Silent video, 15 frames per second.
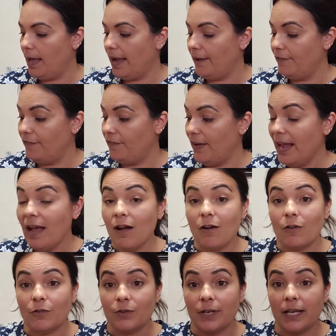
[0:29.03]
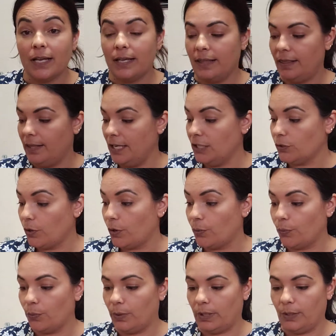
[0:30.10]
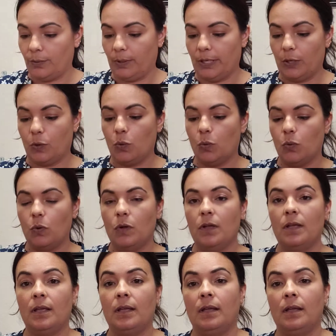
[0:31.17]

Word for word: I found these are really cool.